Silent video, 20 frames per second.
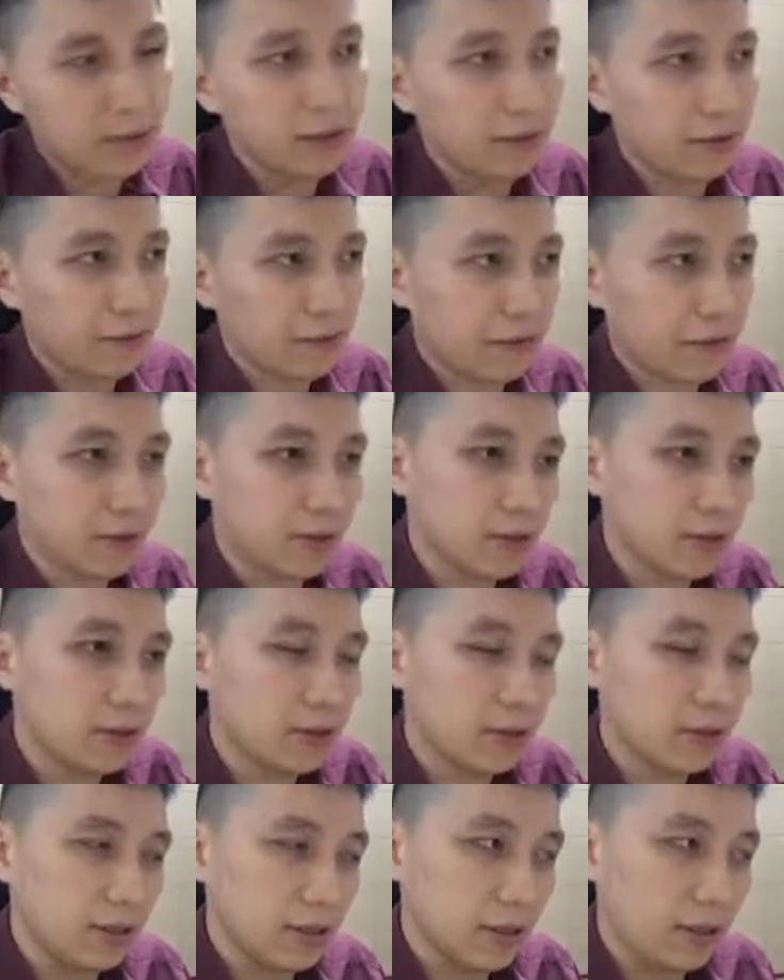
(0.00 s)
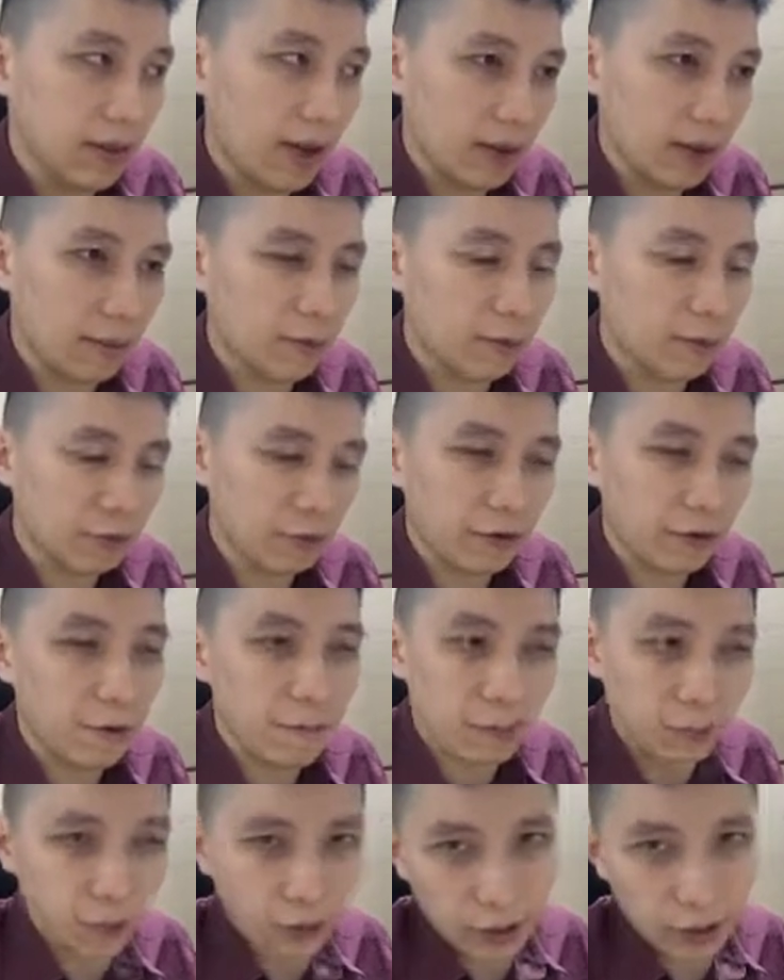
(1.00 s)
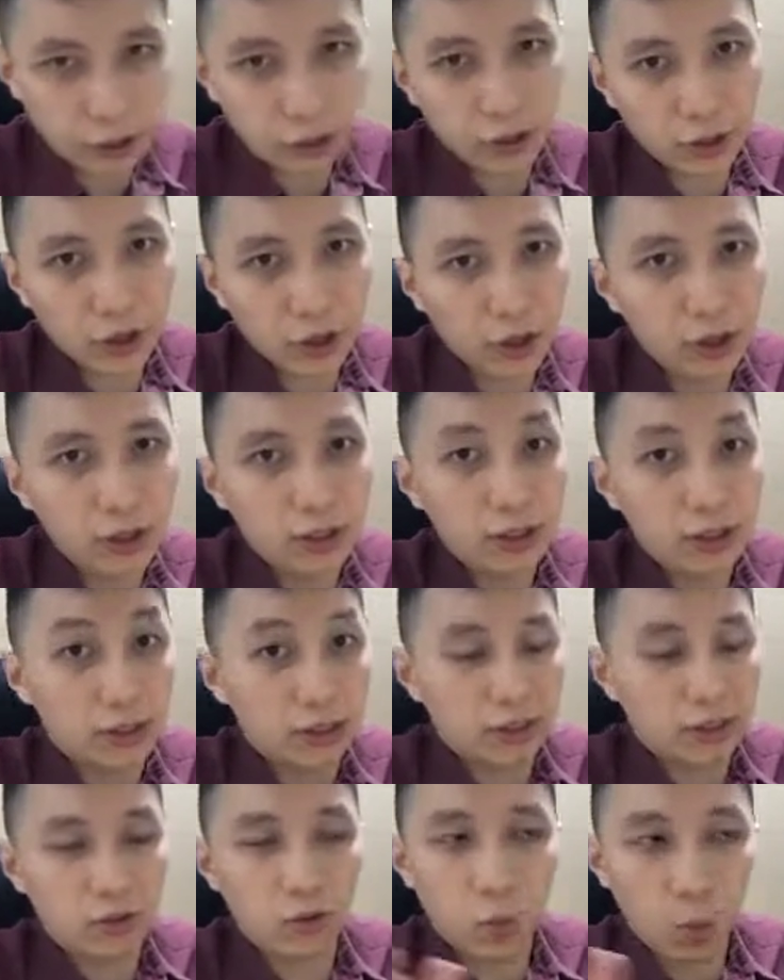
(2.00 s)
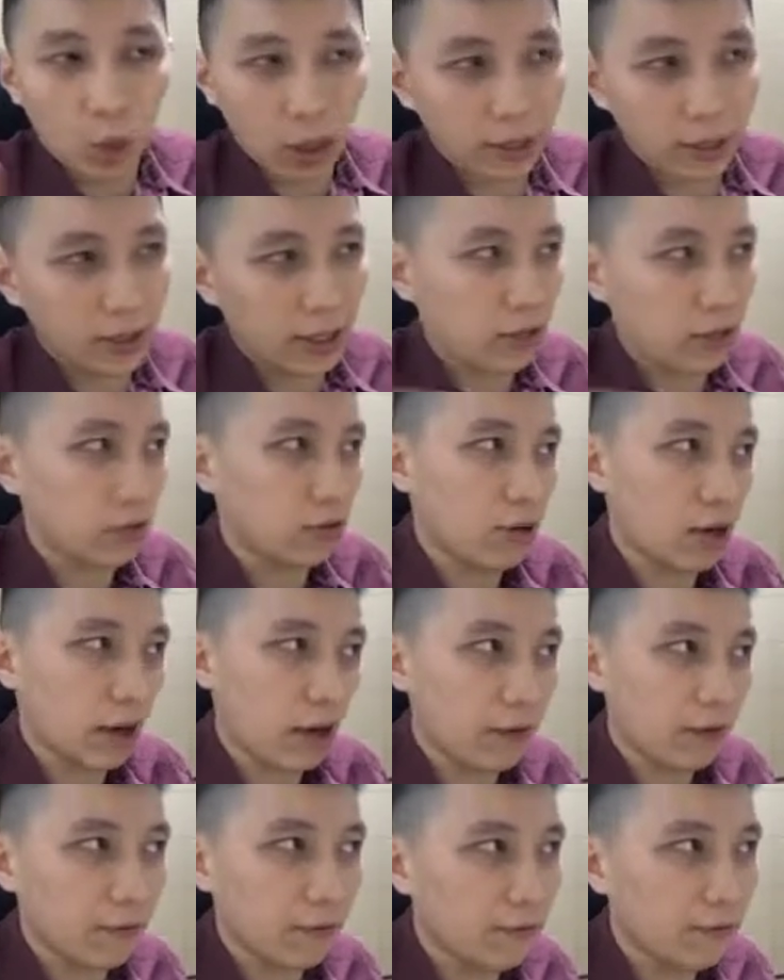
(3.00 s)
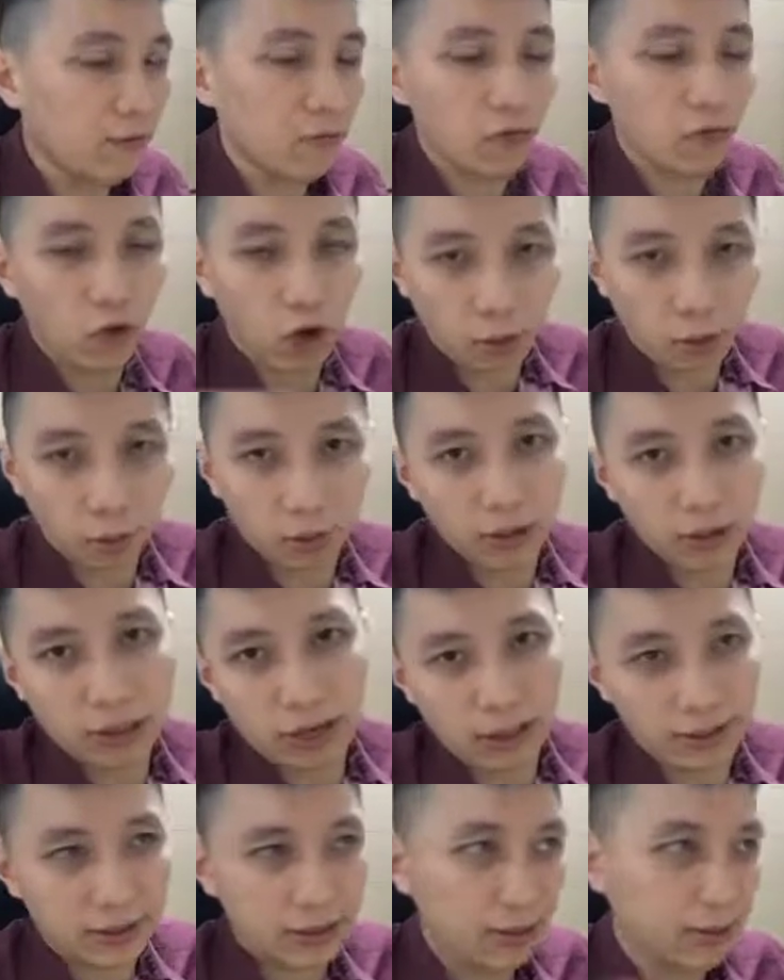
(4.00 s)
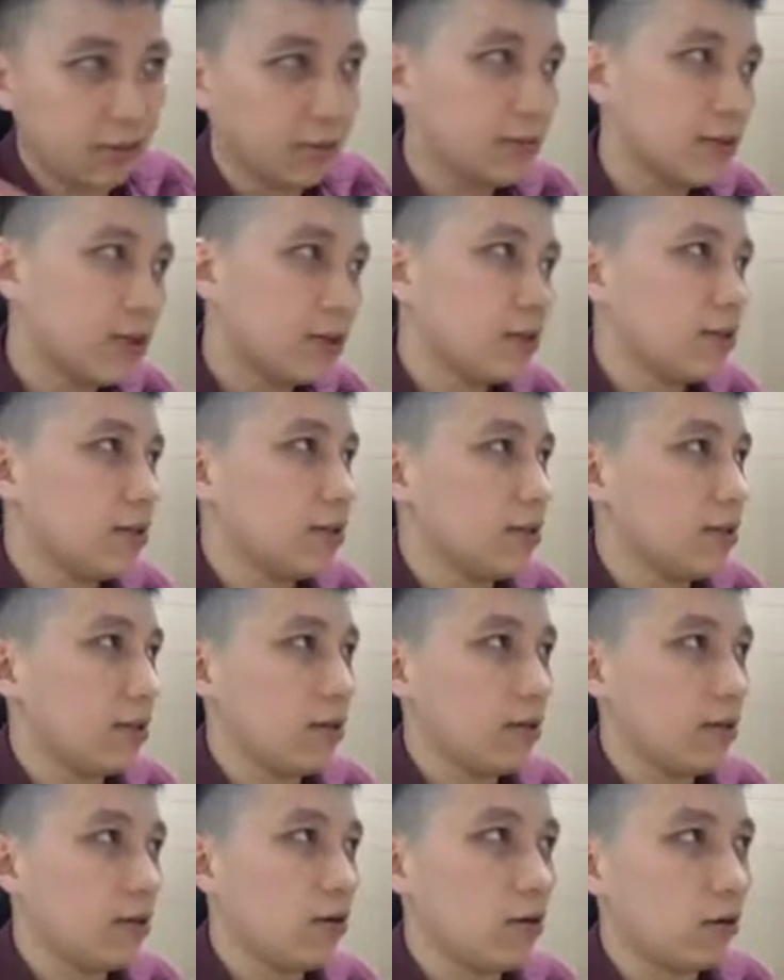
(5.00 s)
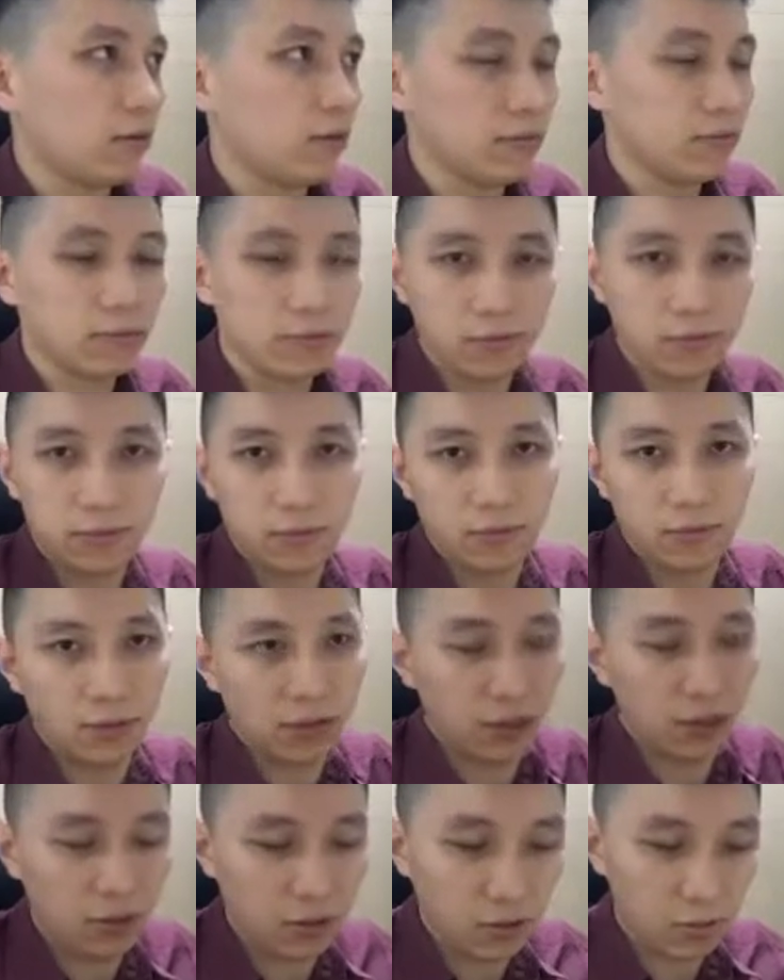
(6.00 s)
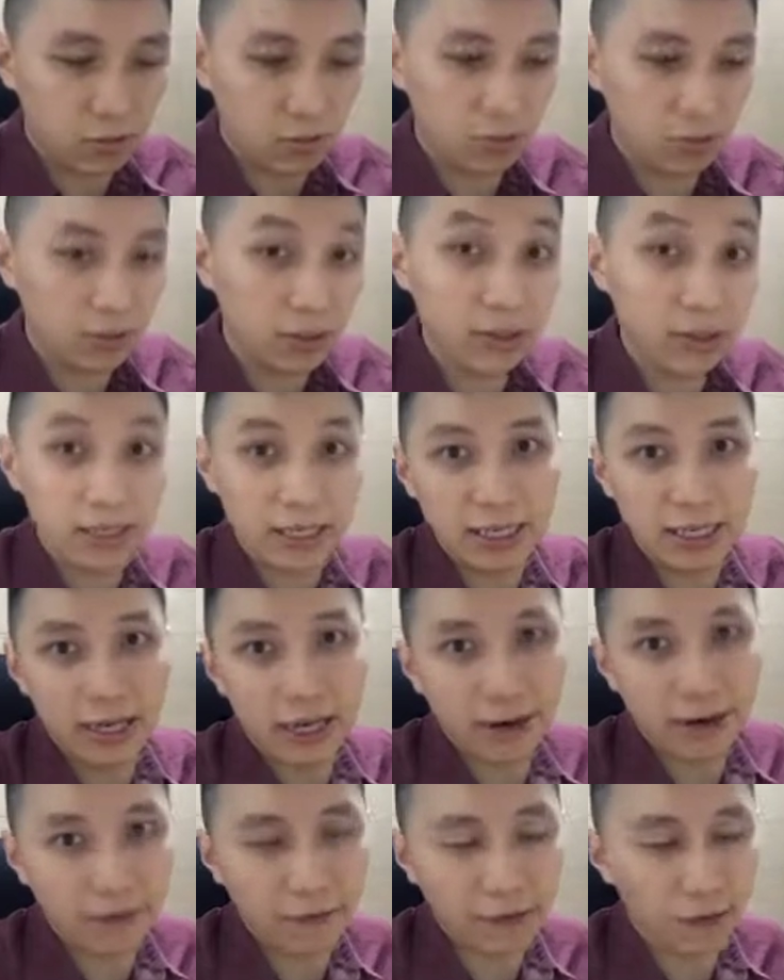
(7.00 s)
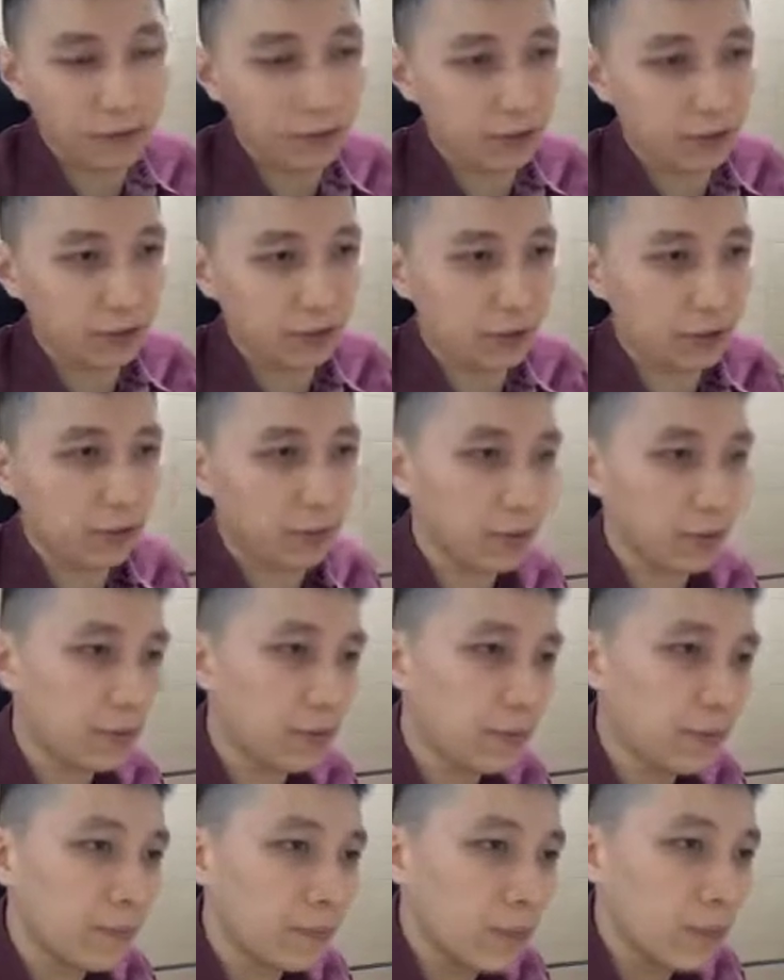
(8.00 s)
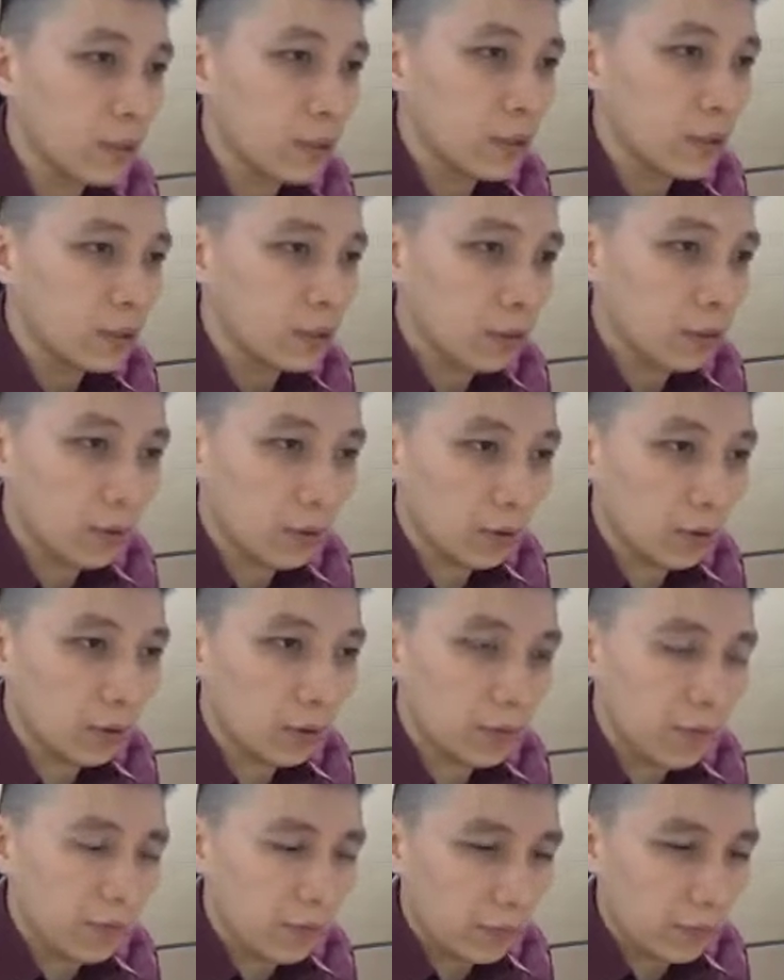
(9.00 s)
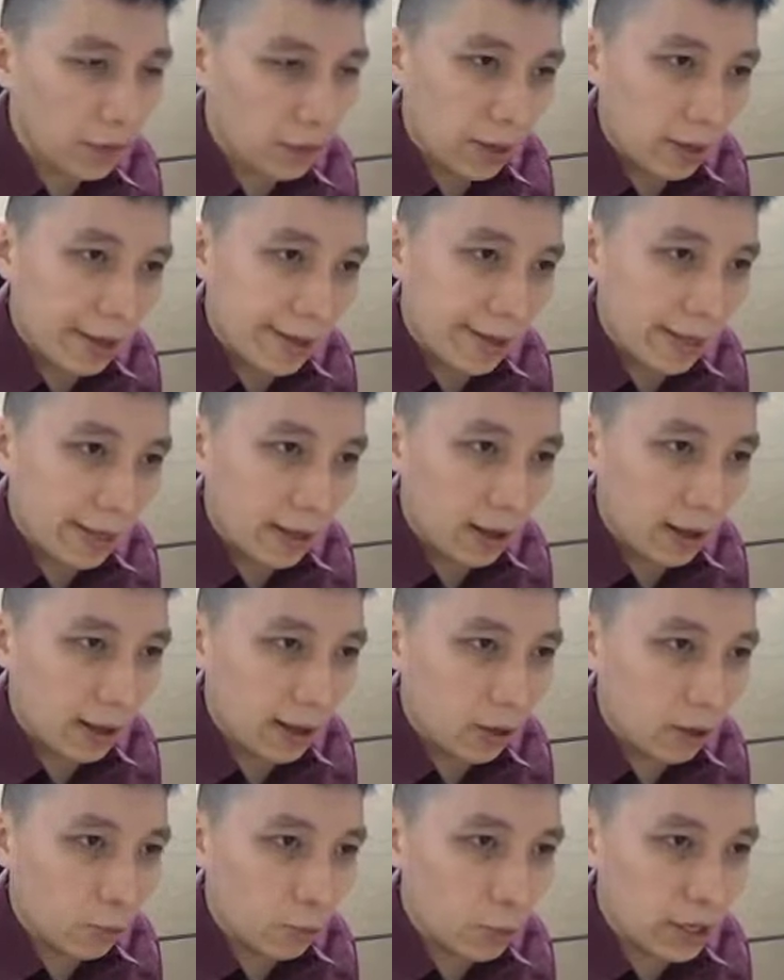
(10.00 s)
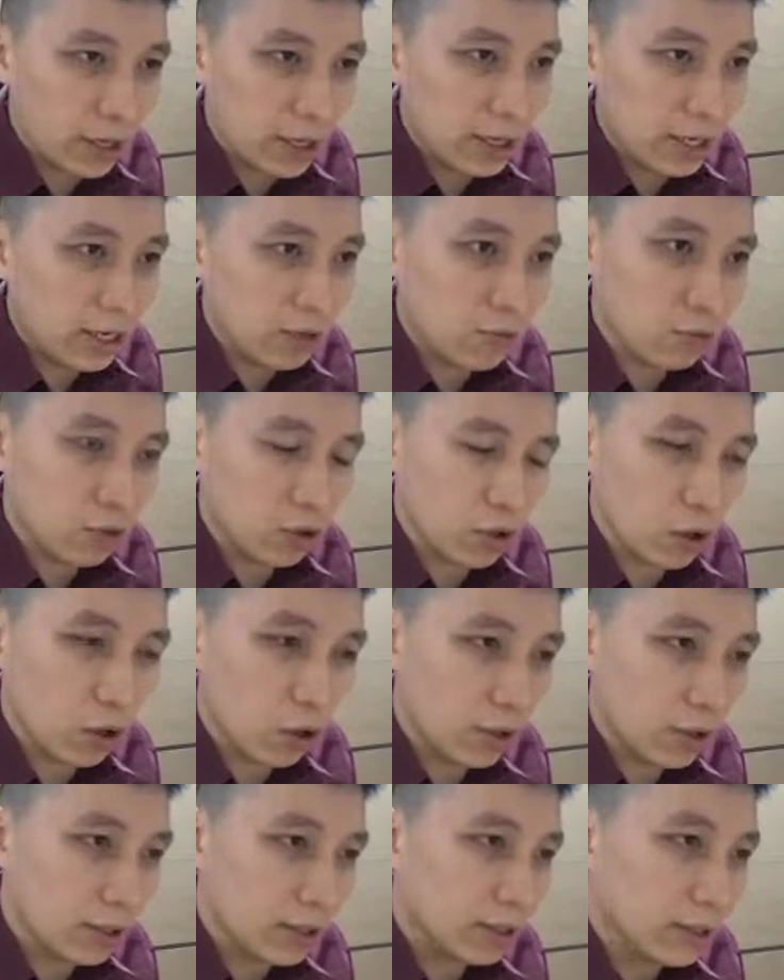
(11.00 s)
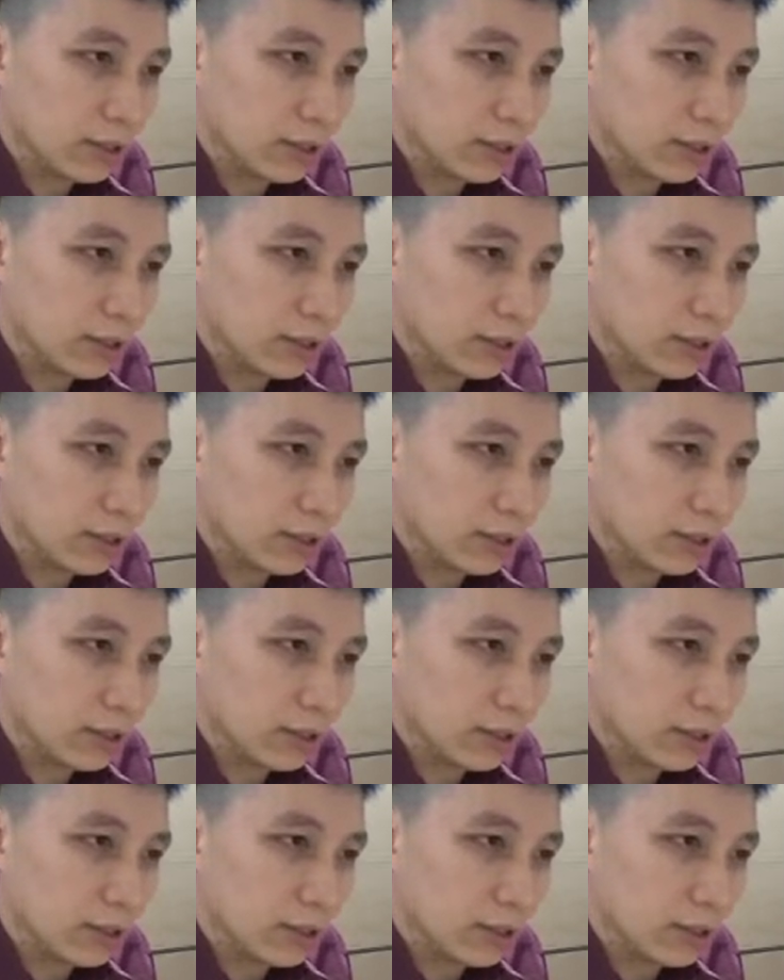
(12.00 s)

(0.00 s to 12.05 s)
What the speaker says: given the atmospheric pressure is the one that you have normally, as in like on the sea level, for example. So we will call it,